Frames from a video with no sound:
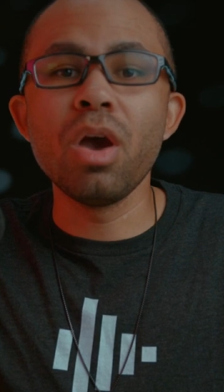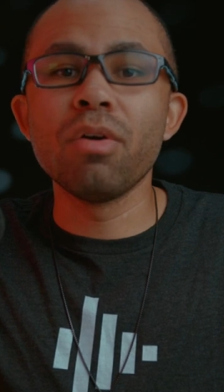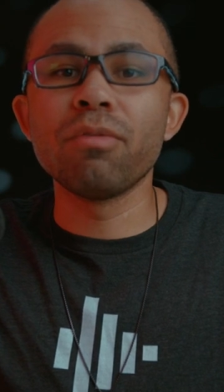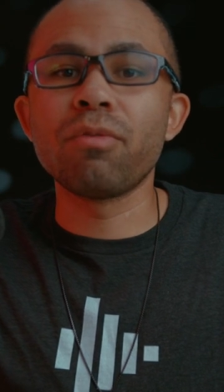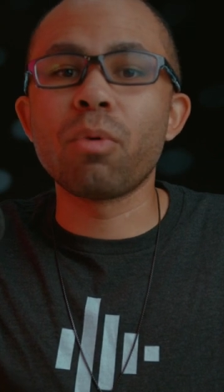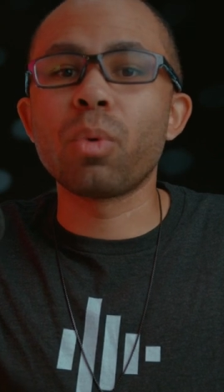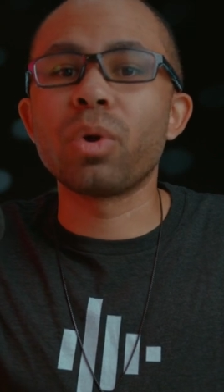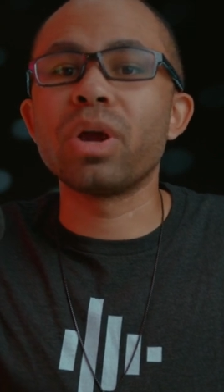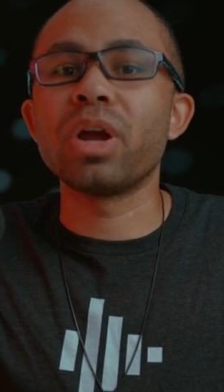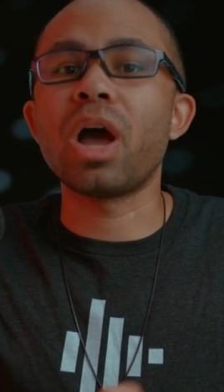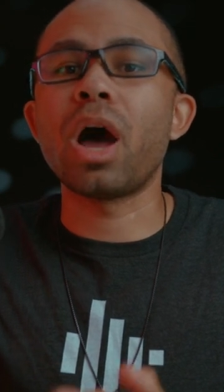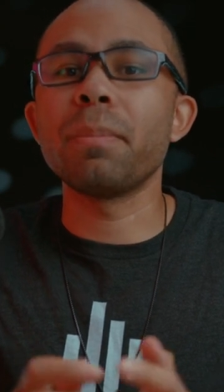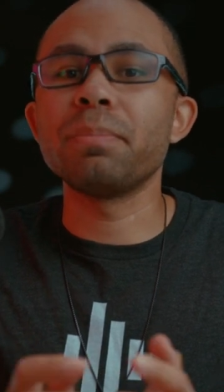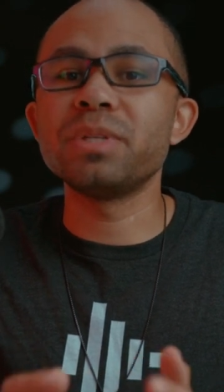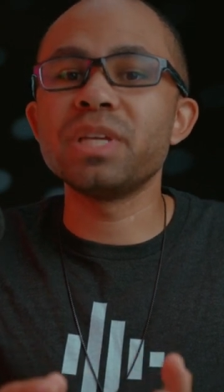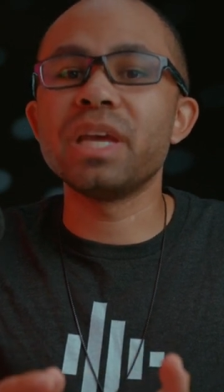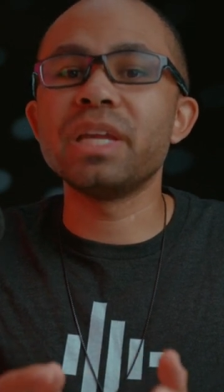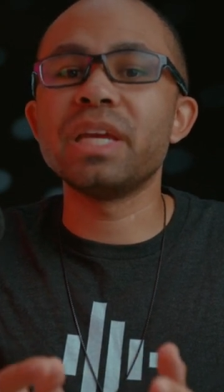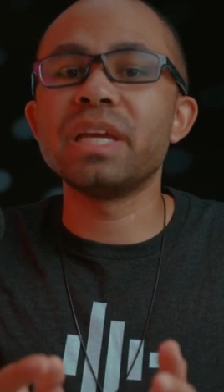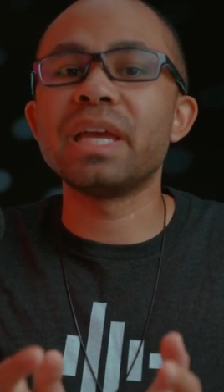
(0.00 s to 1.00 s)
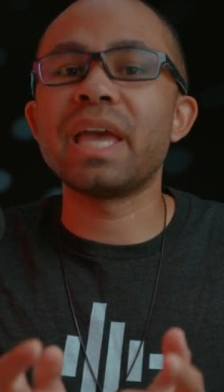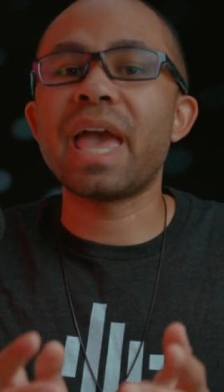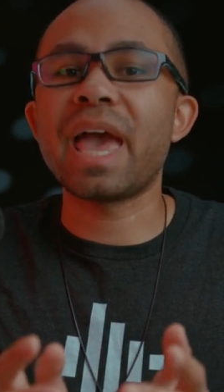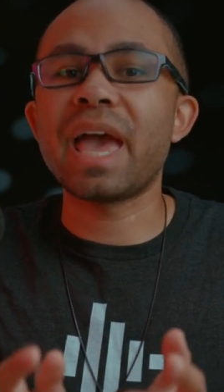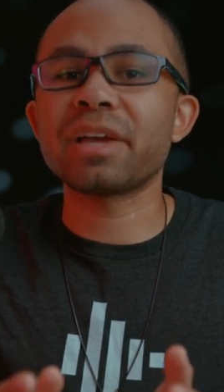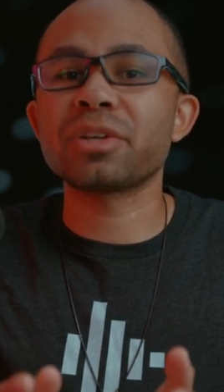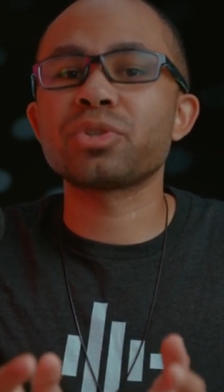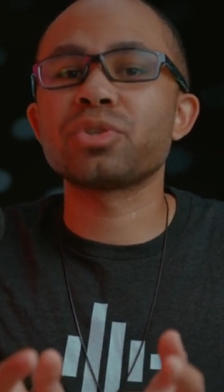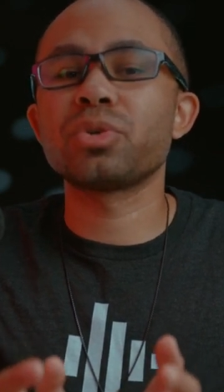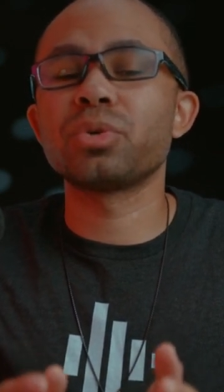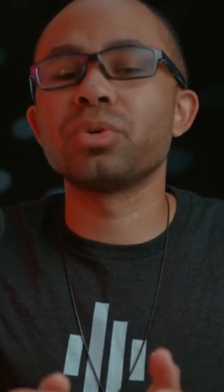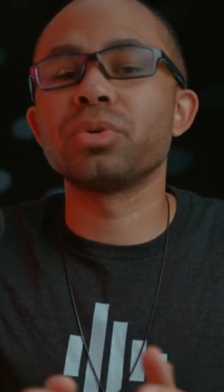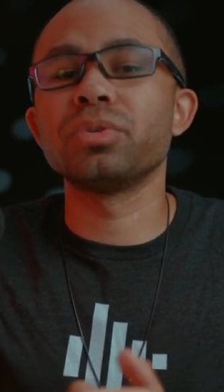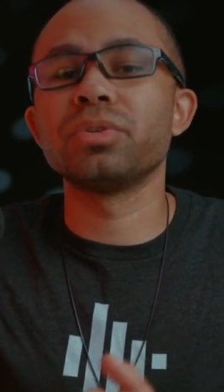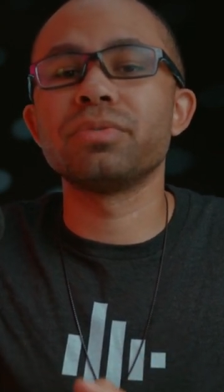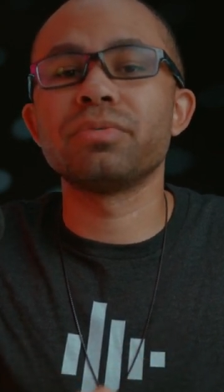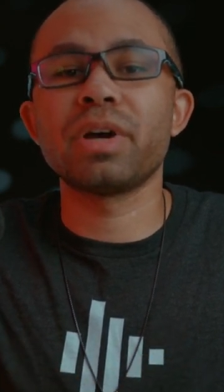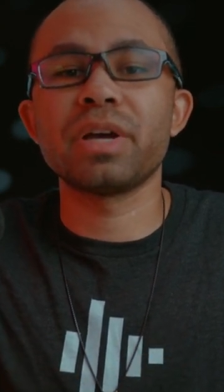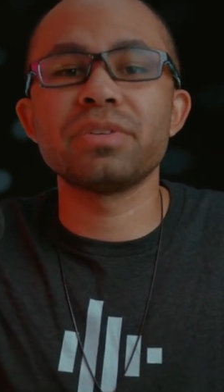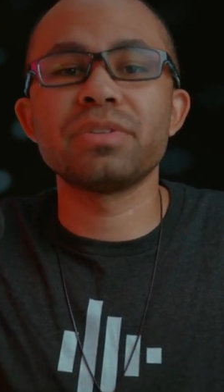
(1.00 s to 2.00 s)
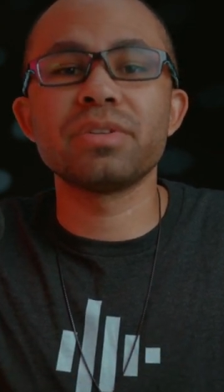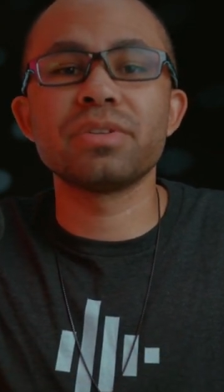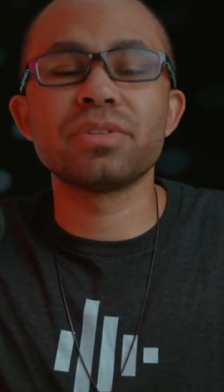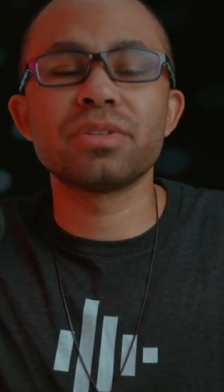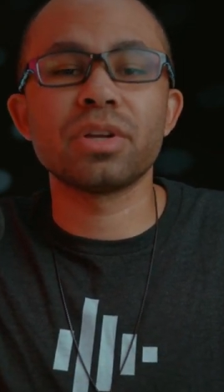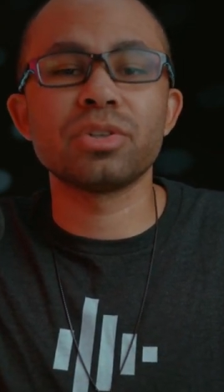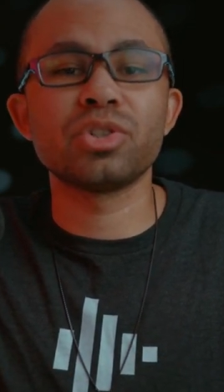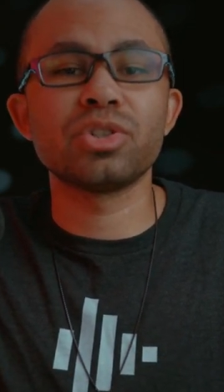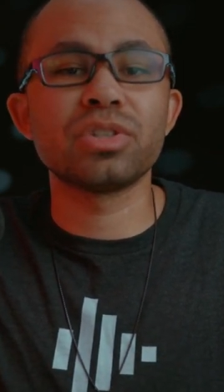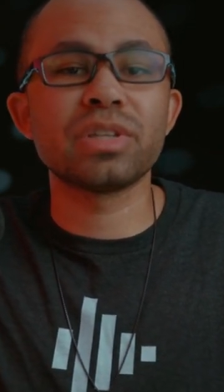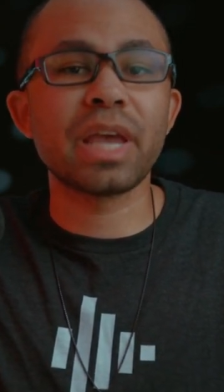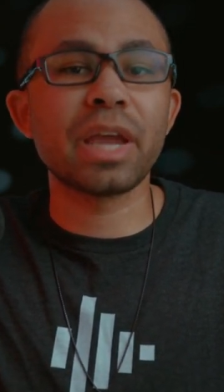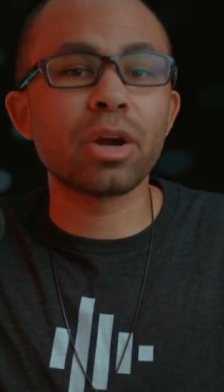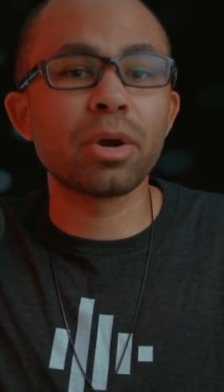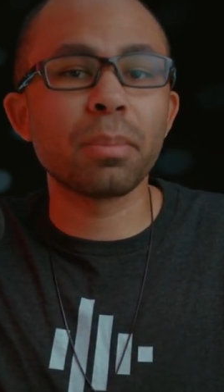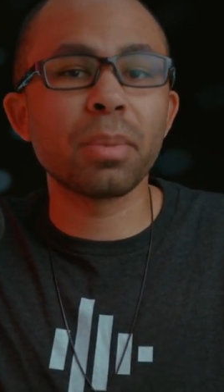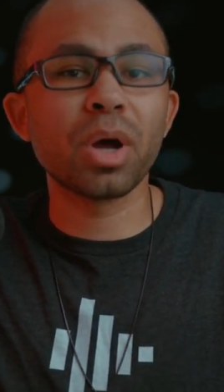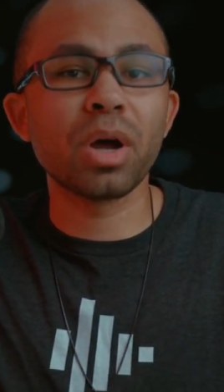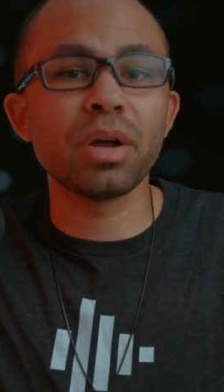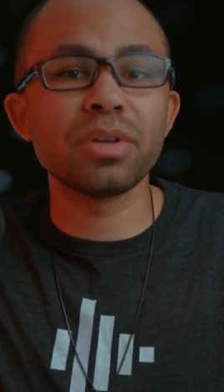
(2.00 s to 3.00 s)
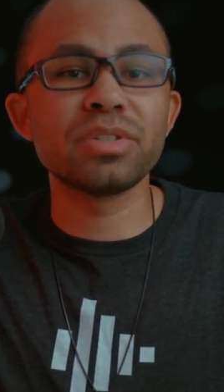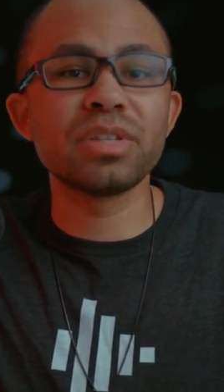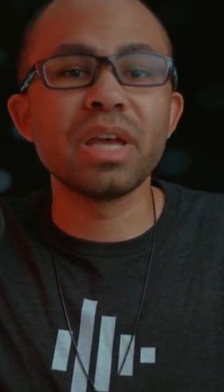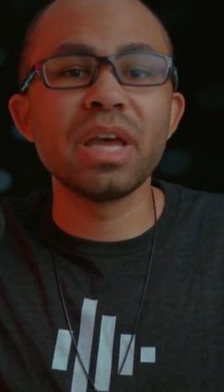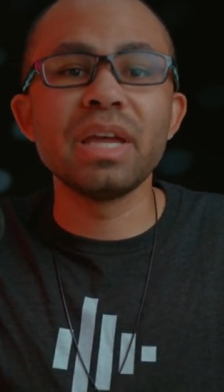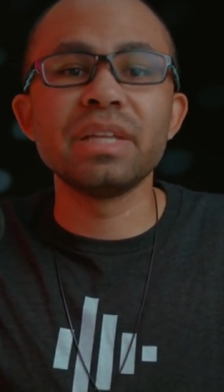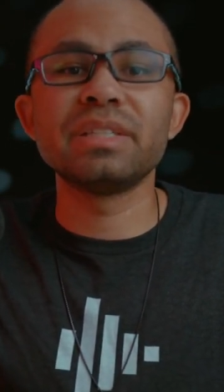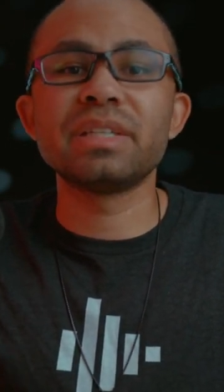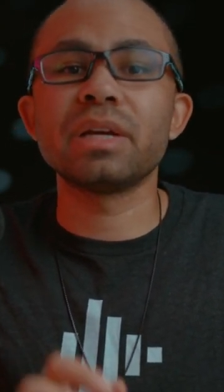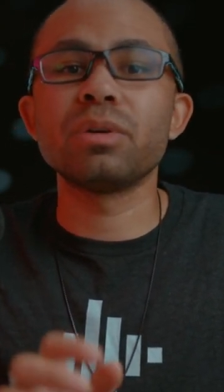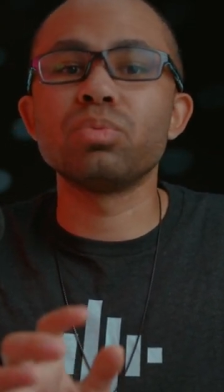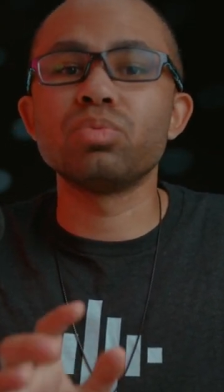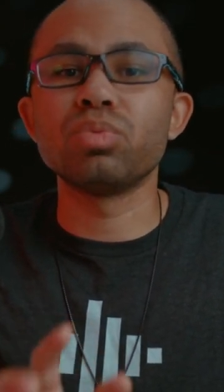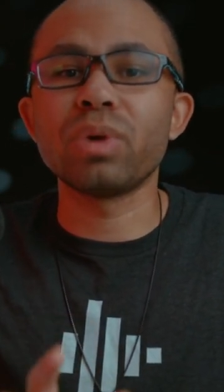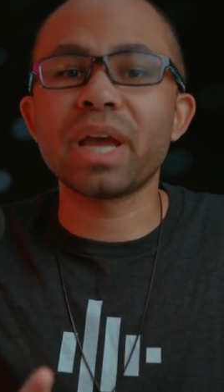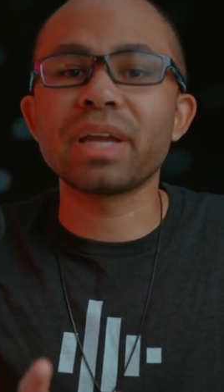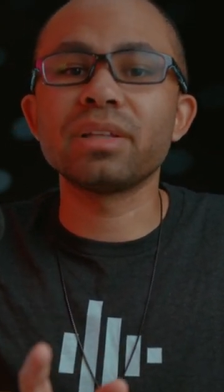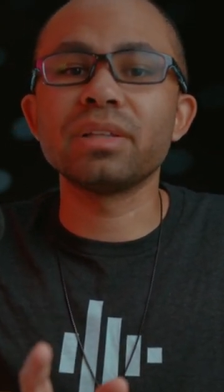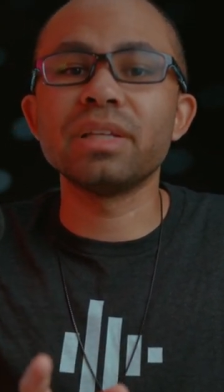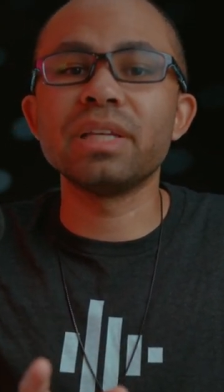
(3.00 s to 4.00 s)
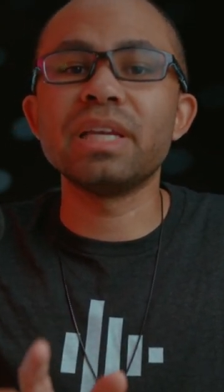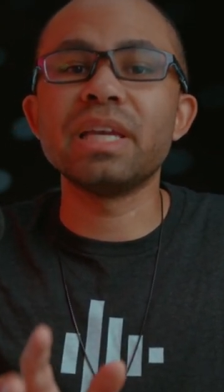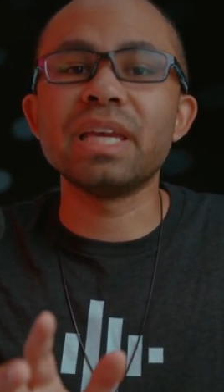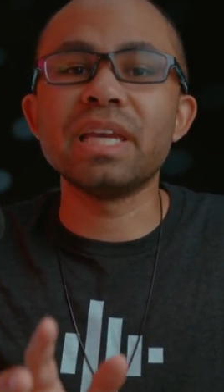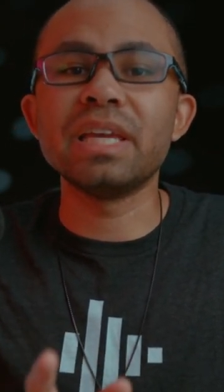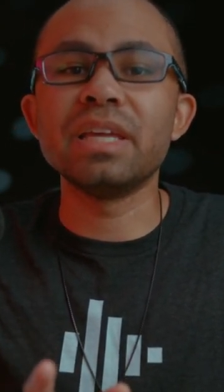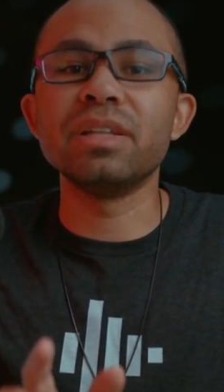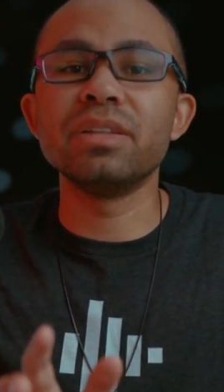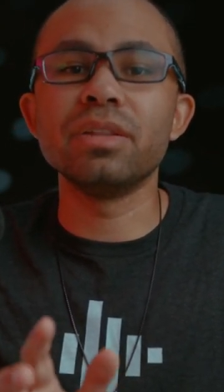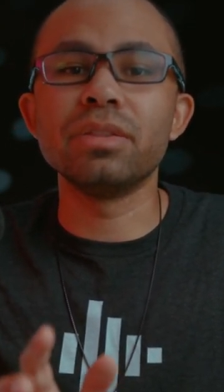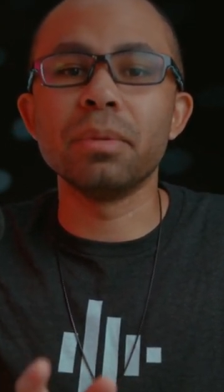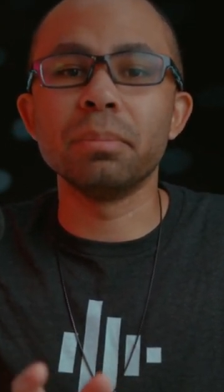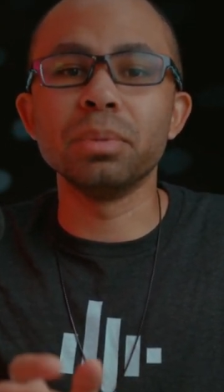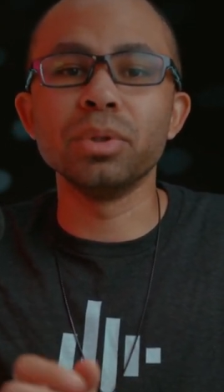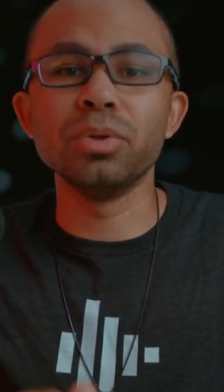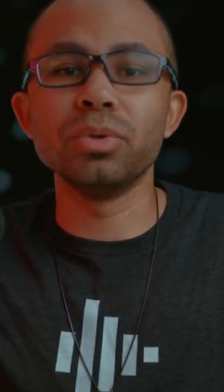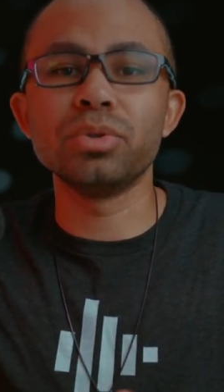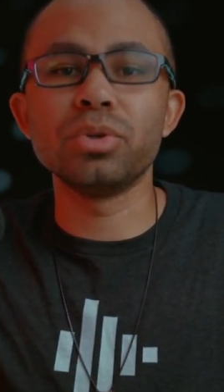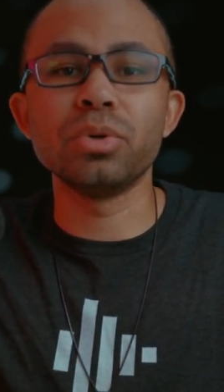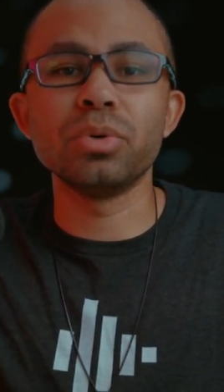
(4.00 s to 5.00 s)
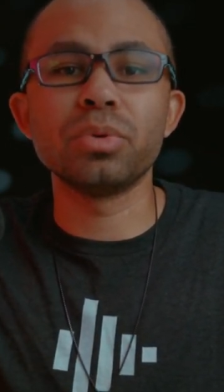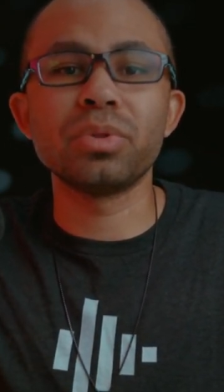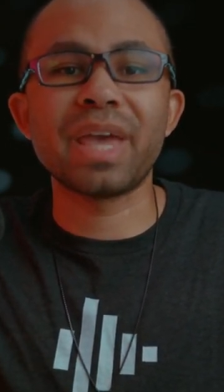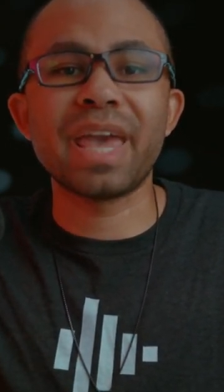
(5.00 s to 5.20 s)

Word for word: for updating external devices such as AirPods directly in the Bluetooth